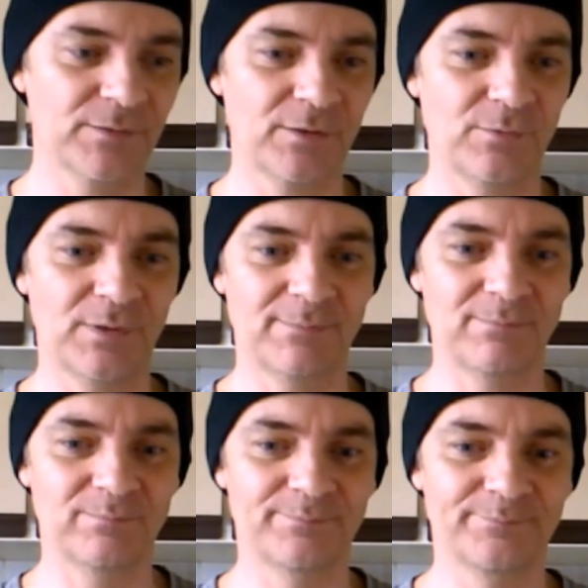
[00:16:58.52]
so
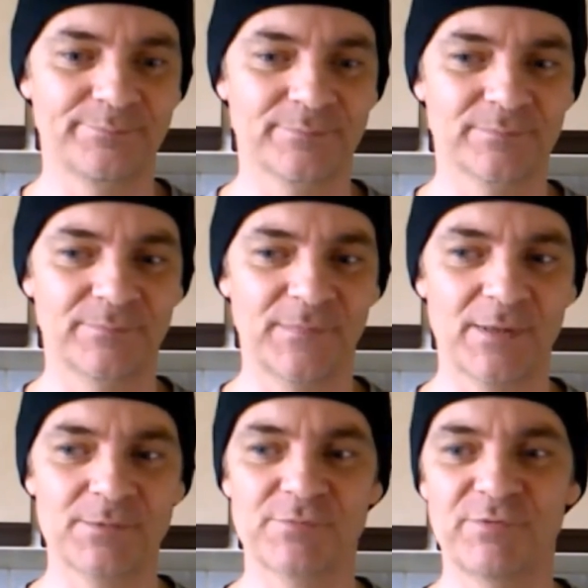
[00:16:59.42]
um,
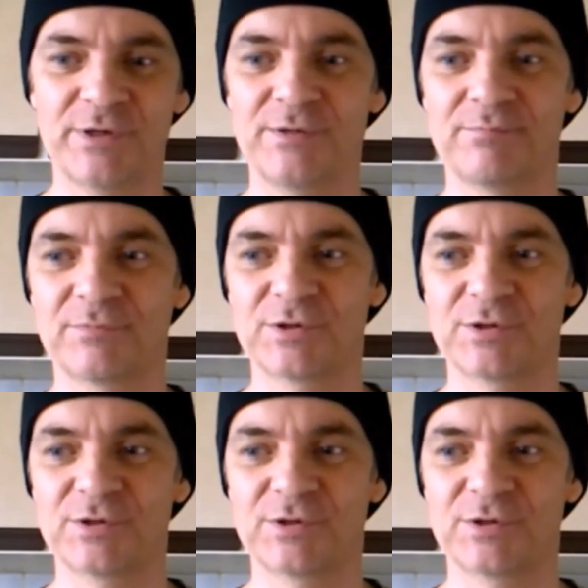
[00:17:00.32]
that was really